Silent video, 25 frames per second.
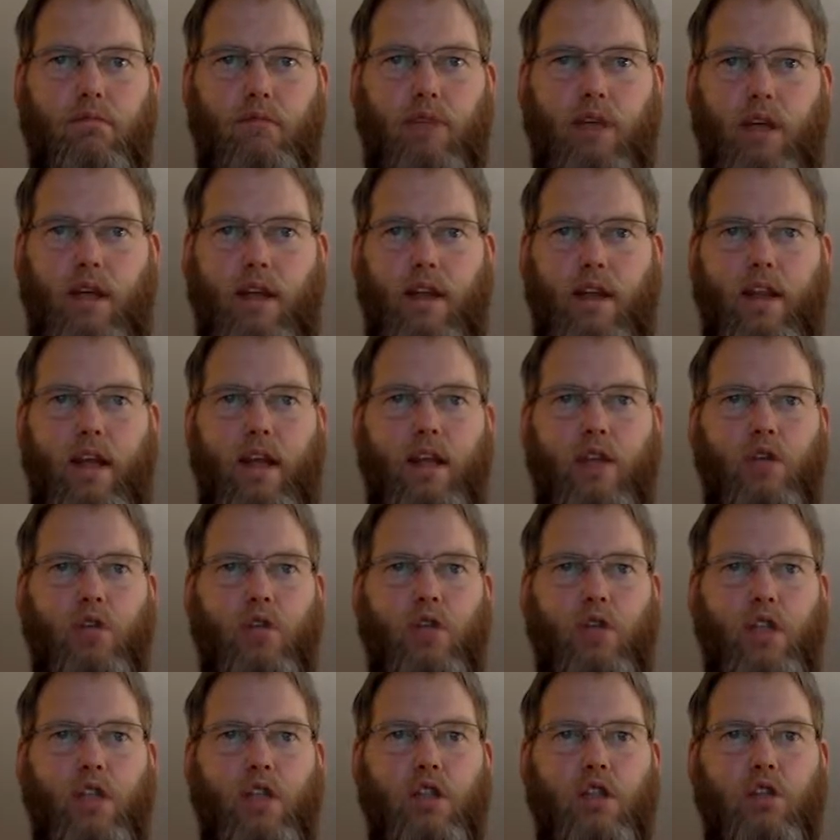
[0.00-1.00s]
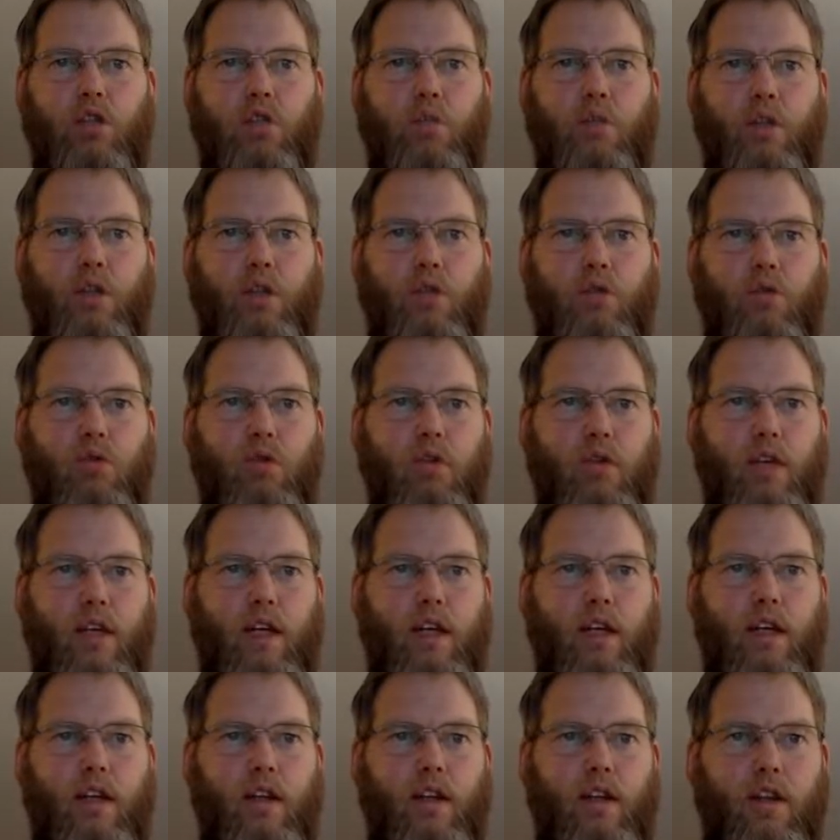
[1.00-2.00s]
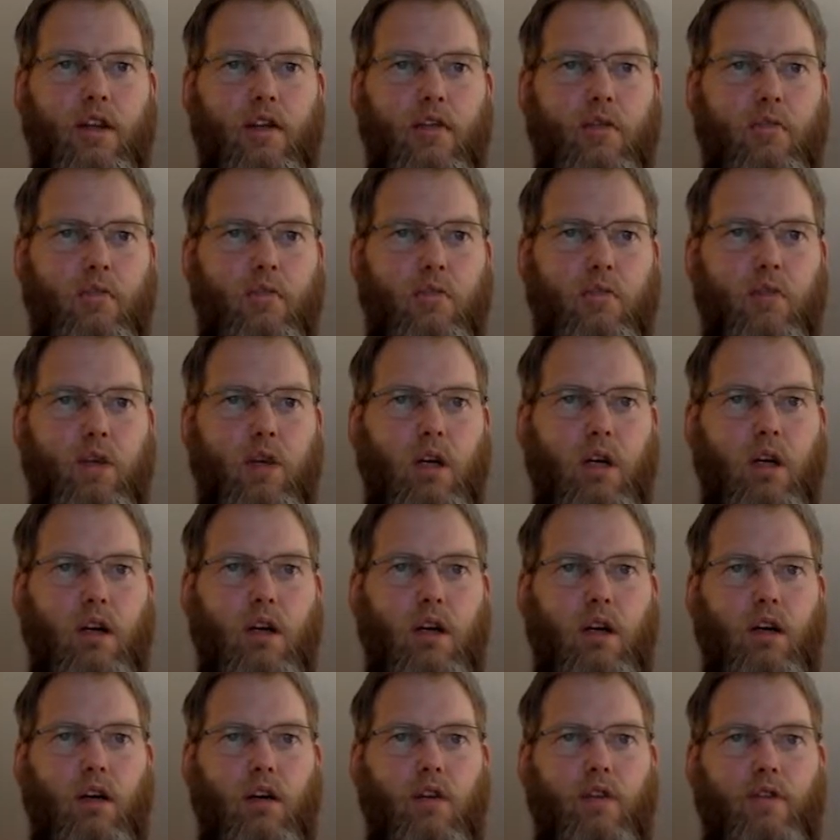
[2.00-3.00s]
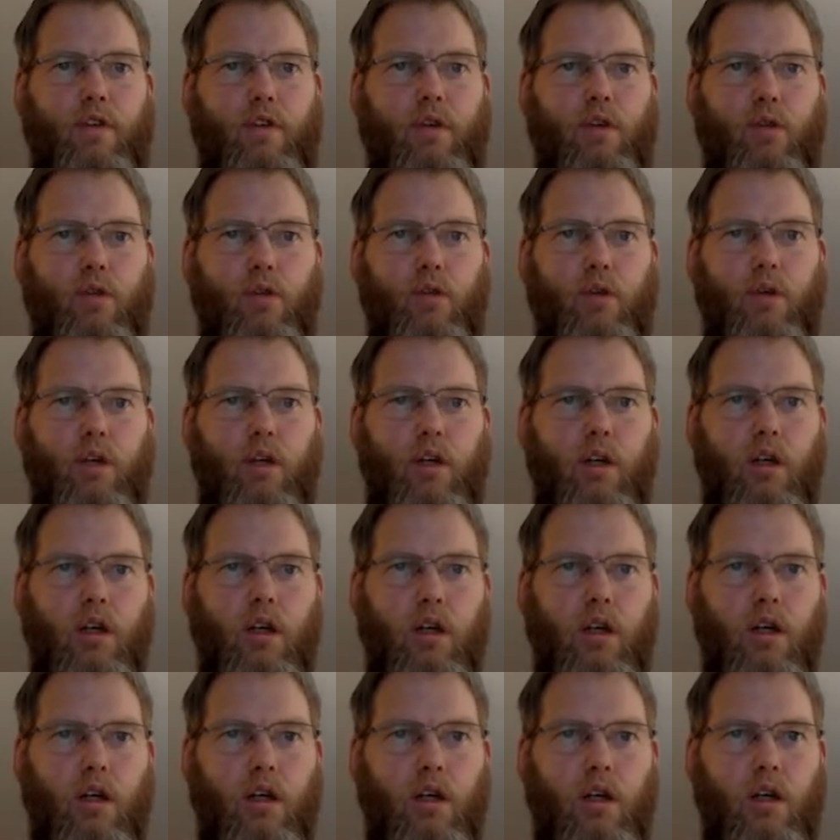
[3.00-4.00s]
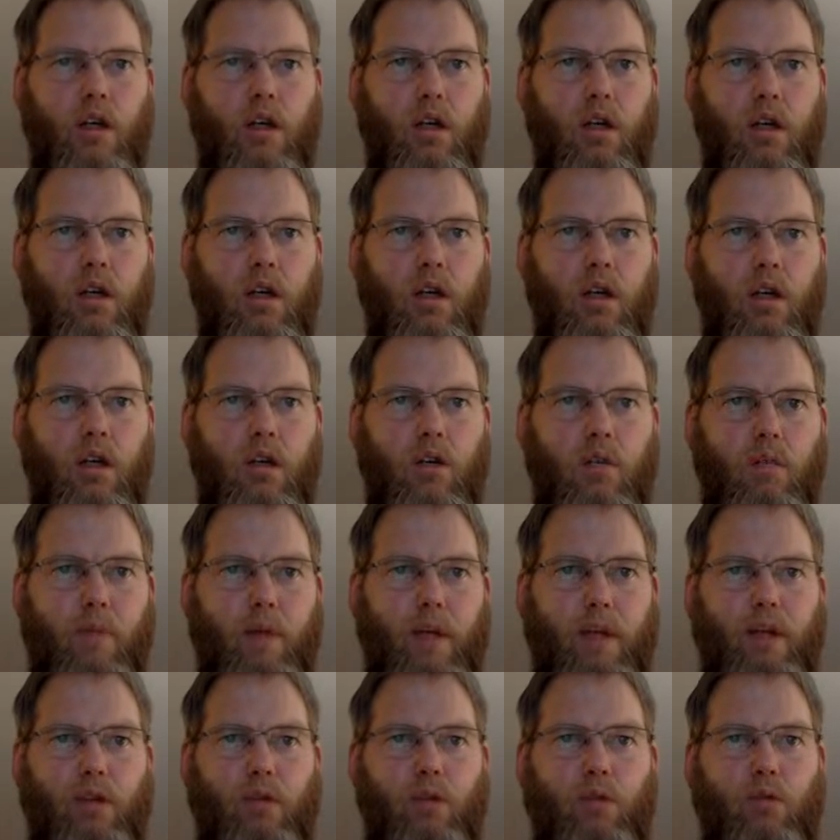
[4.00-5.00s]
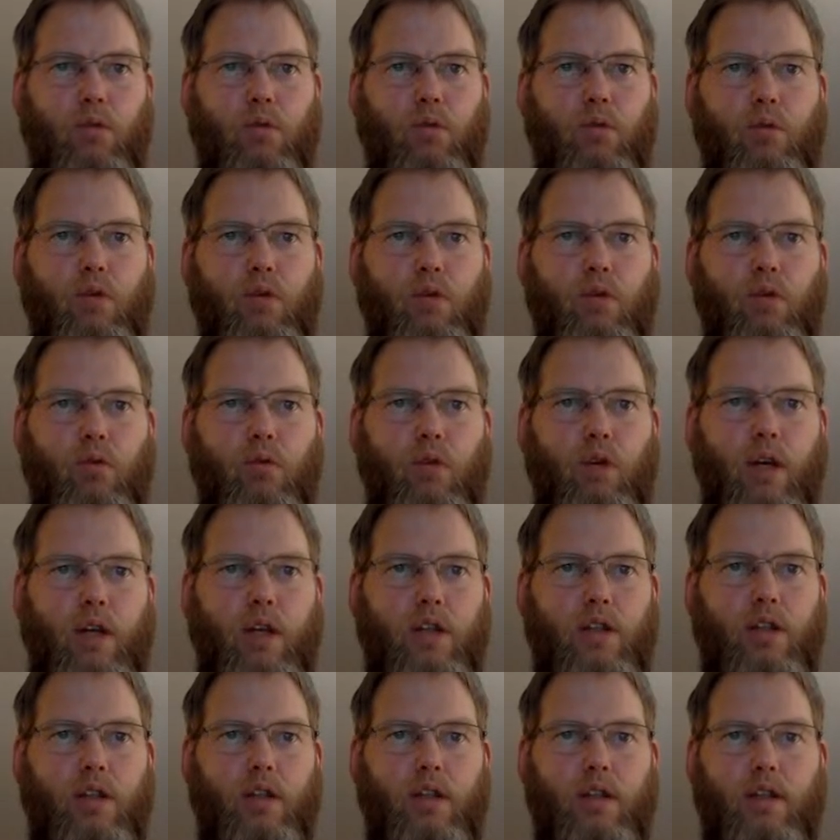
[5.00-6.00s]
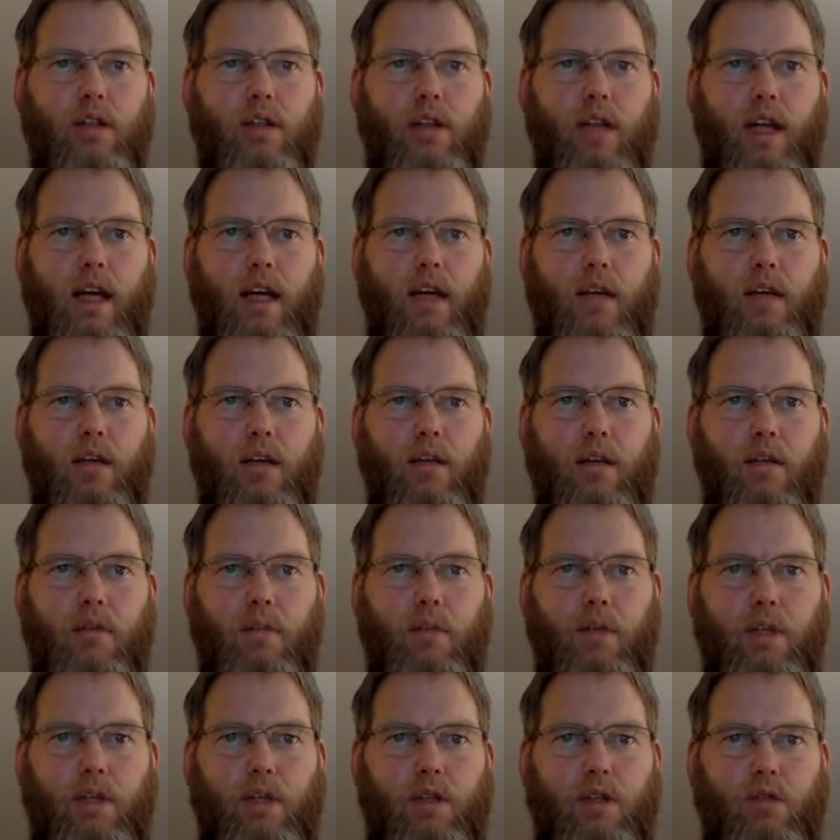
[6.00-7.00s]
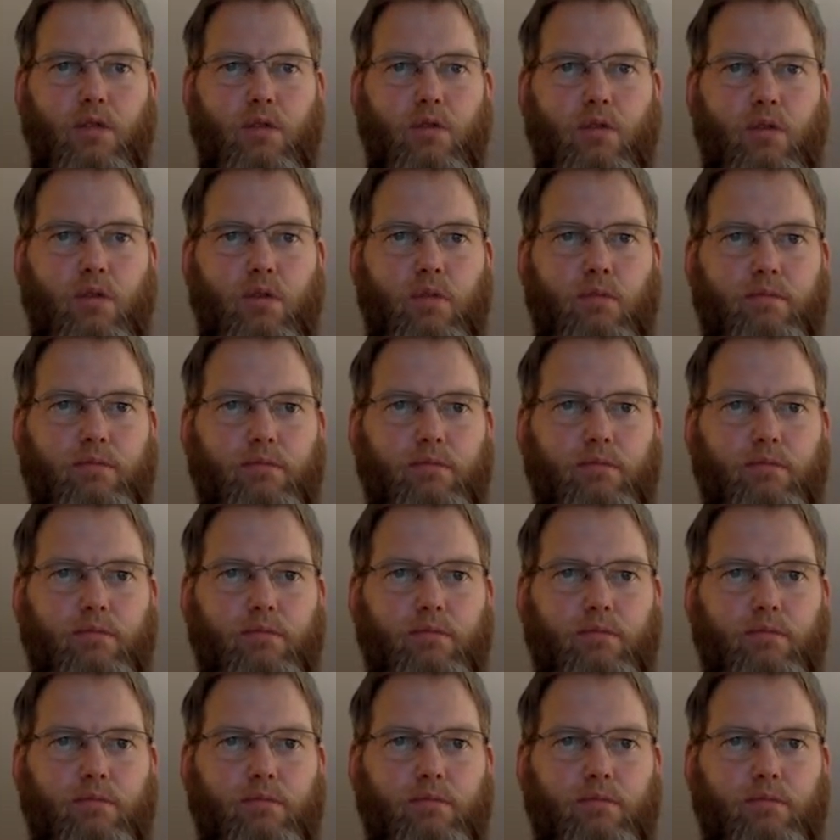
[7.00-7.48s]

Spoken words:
And then you just need to make sure that in the window here menu you actually select the MIDI Studio.